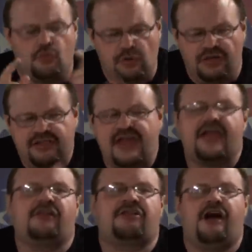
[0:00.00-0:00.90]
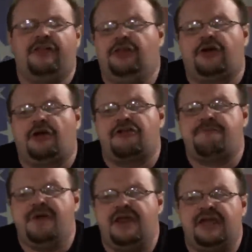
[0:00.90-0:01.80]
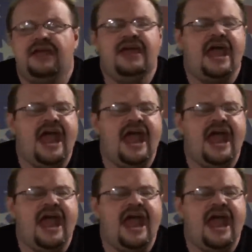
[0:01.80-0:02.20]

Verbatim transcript: really take a solid look at our spending,